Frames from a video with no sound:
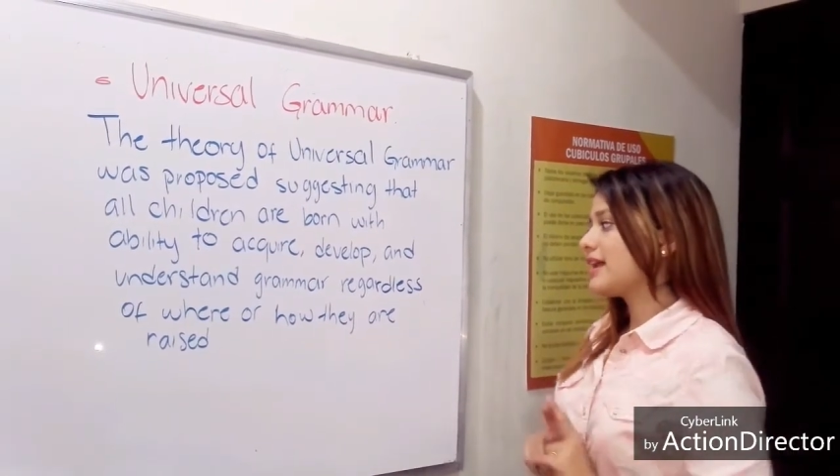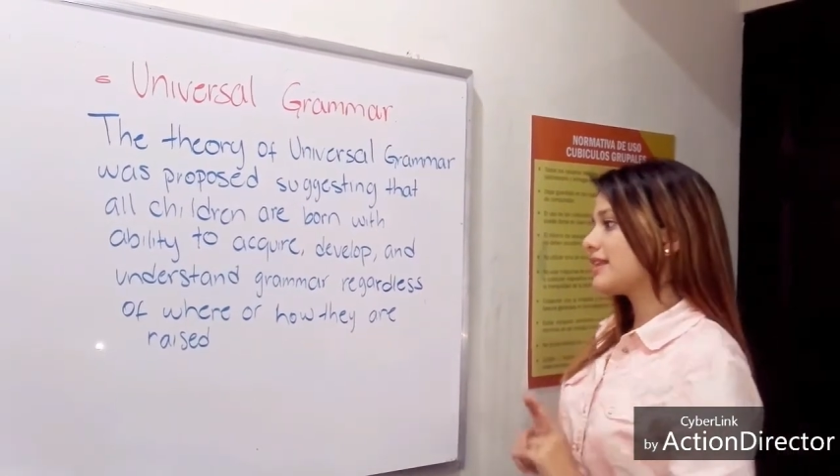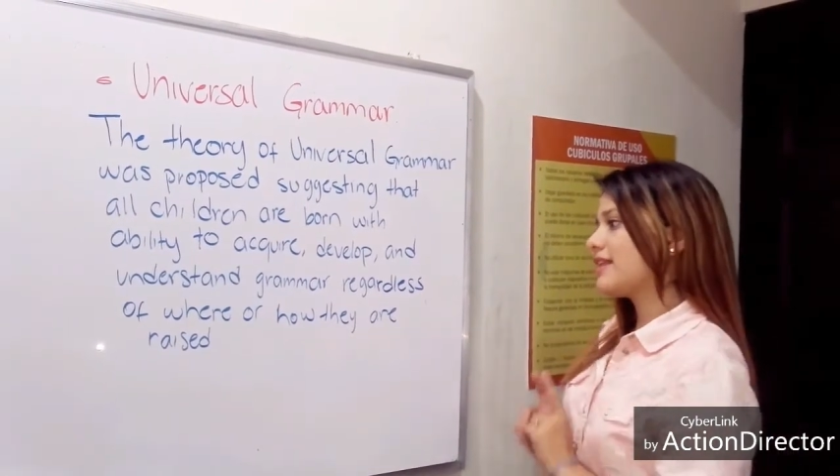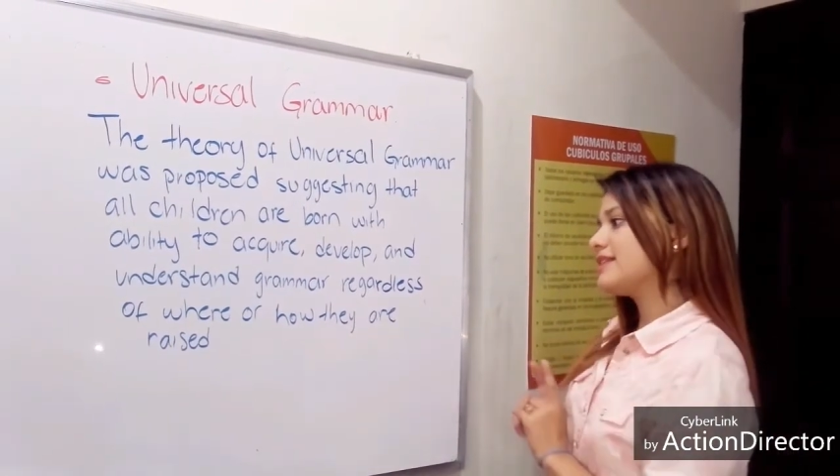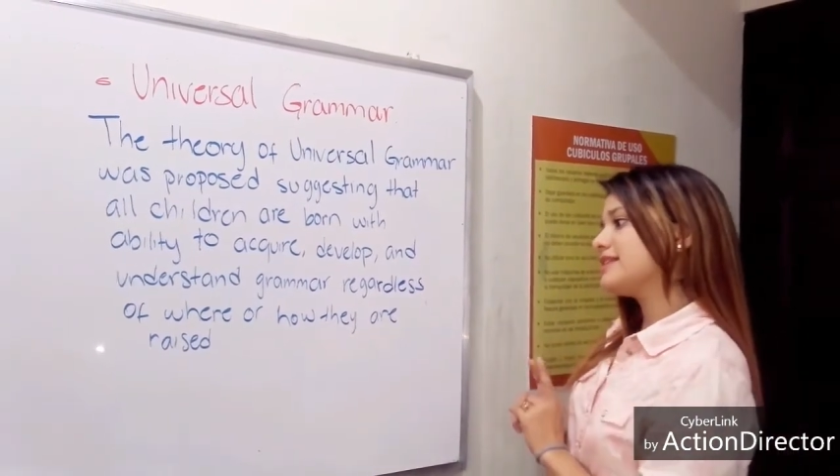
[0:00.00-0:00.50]

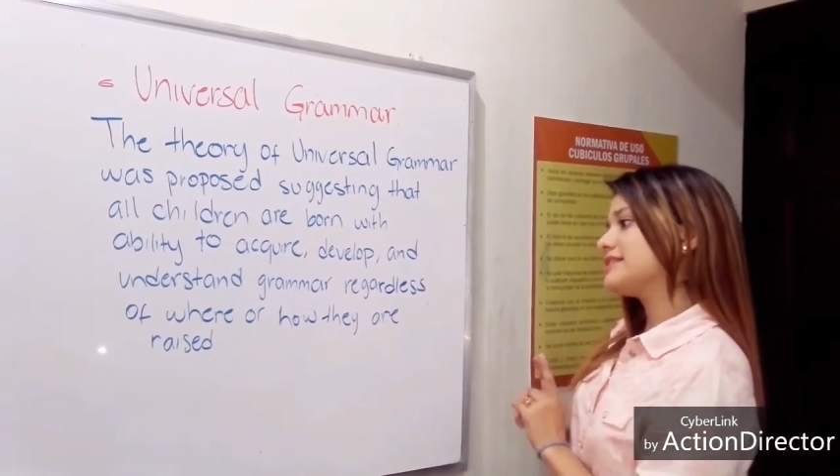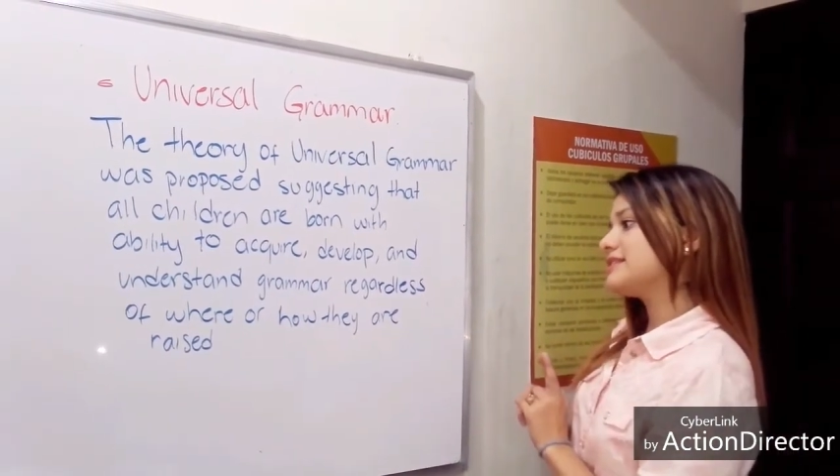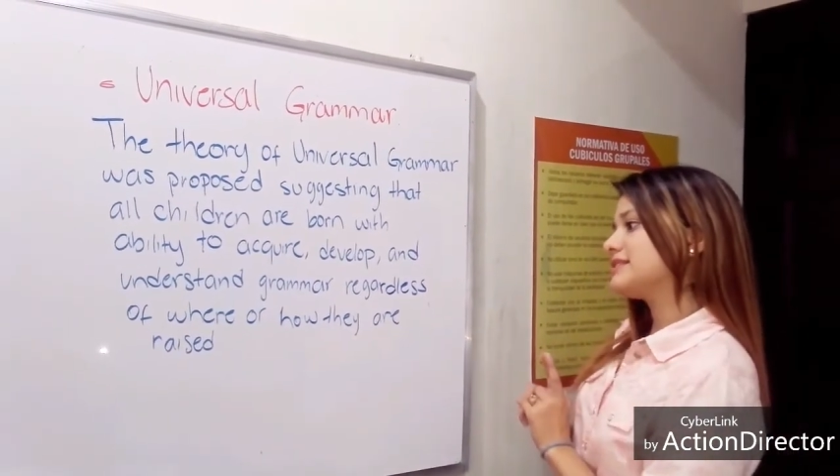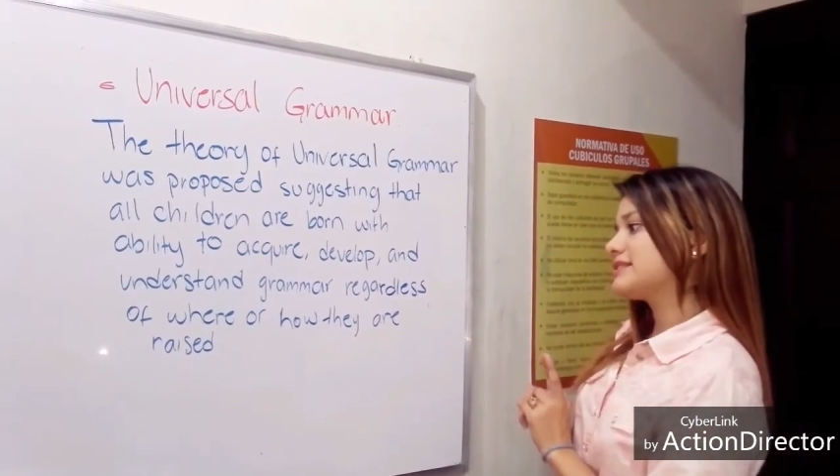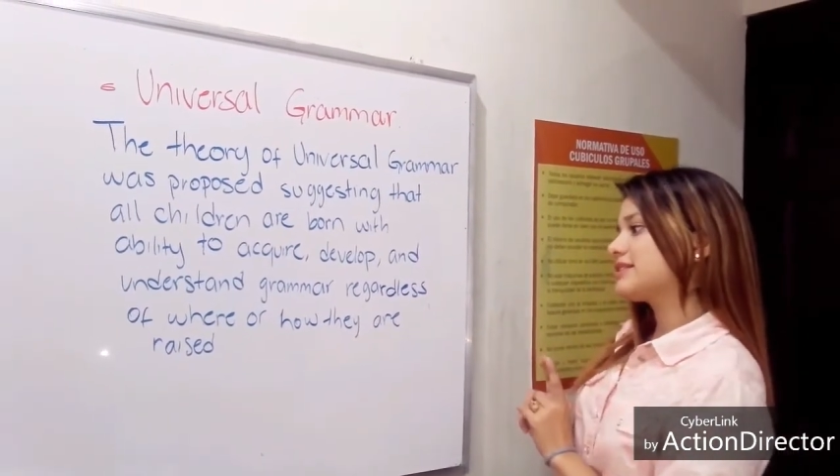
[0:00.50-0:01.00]

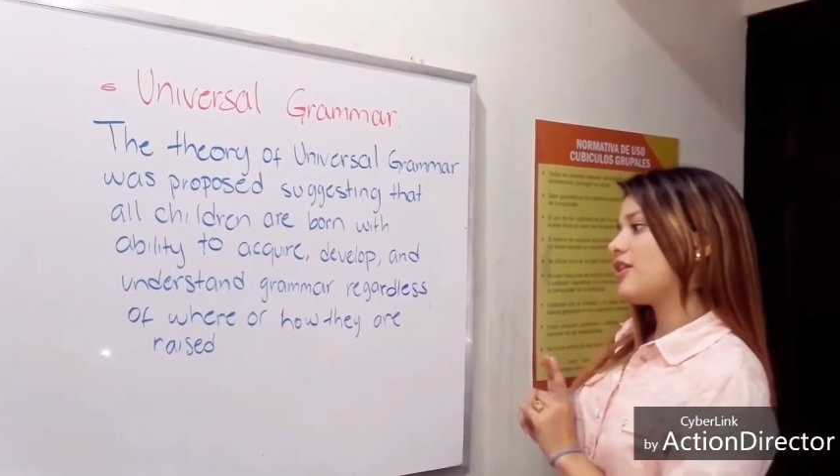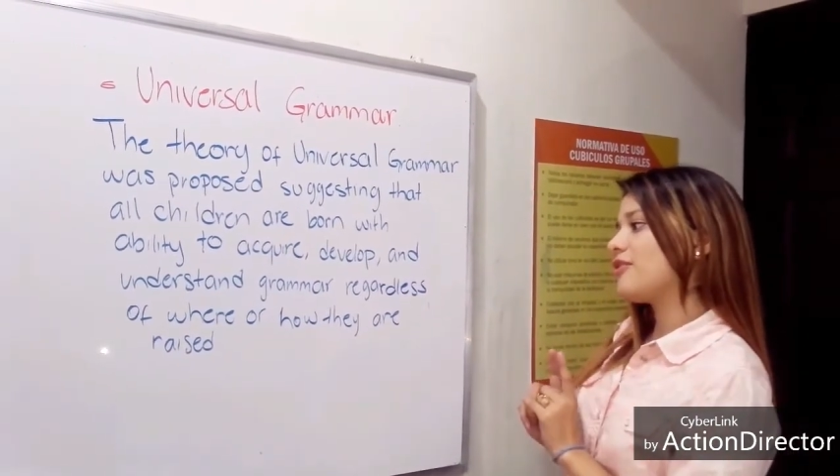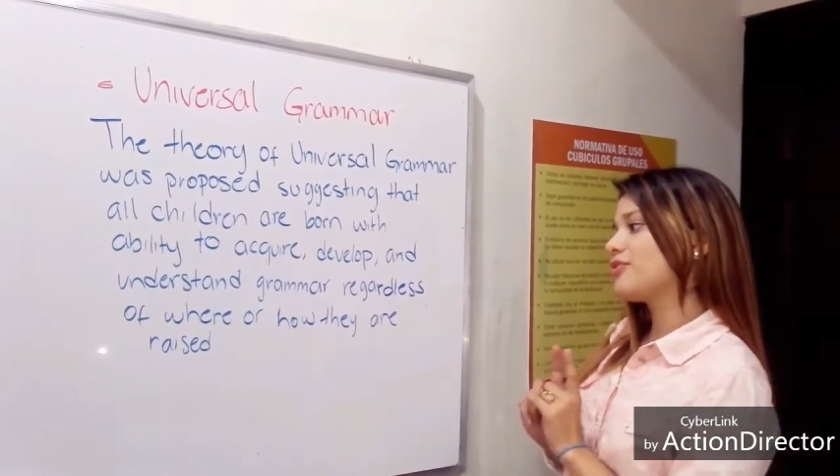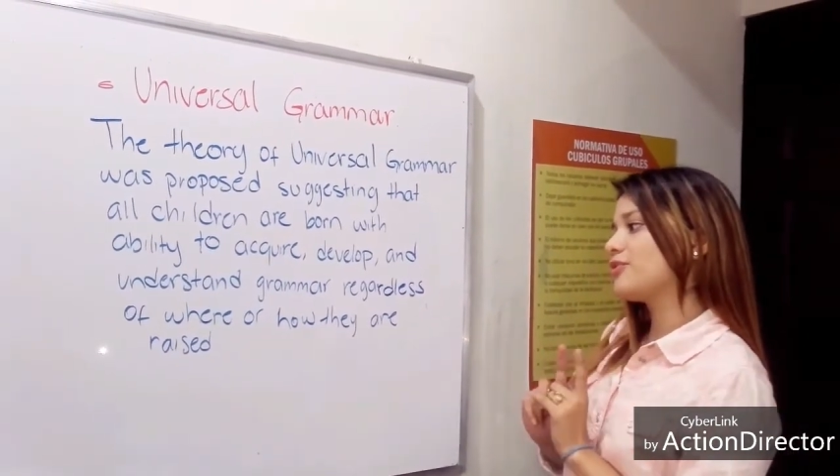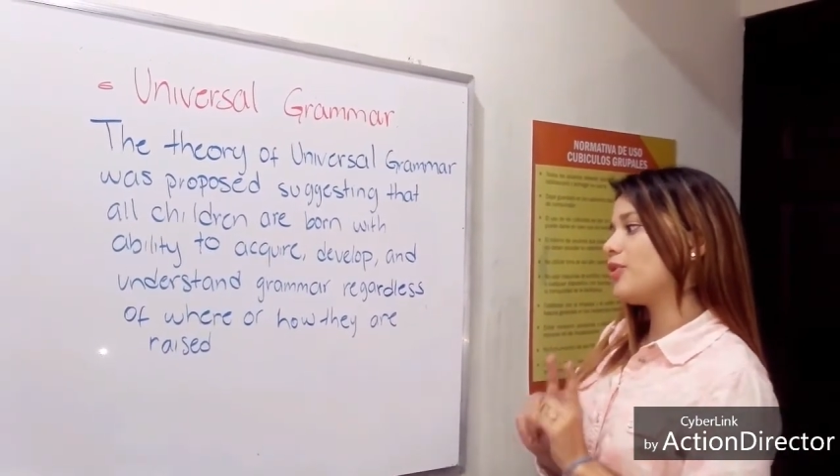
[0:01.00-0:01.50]
regardless
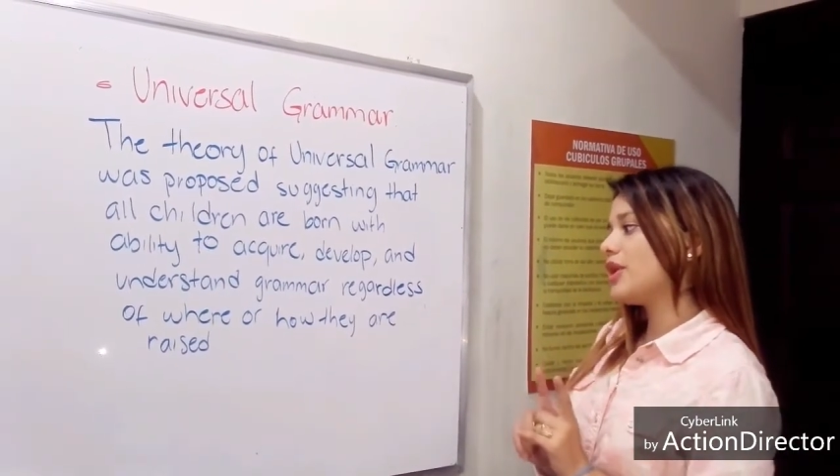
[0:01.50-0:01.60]
of